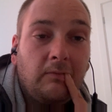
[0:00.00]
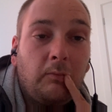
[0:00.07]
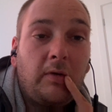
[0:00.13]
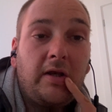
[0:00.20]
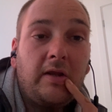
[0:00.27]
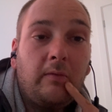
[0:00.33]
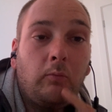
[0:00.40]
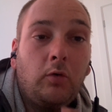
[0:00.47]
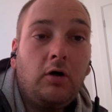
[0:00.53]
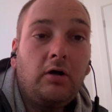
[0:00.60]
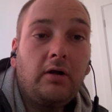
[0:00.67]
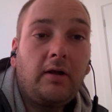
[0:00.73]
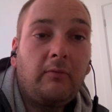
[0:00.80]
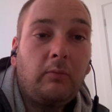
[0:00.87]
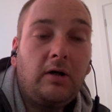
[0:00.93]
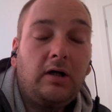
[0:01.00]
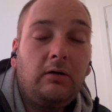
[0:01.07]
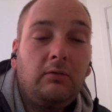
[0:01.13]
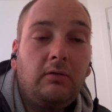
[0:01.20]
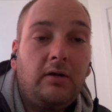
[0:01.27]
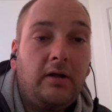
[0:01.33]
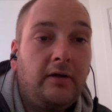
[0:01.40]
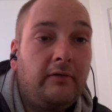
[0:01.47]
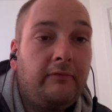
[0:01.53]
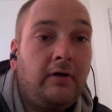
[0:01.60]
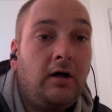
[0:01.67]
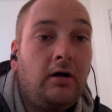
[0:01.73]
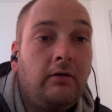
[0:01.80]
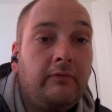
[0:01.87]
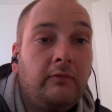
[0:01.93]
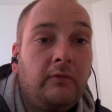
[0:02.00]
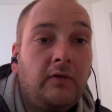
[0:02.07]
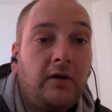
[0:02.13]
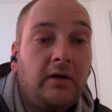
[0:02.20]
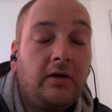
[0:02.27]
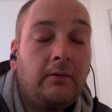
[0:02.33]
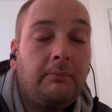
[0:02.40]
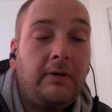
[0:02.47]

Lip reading: when it works well, and if heart progression will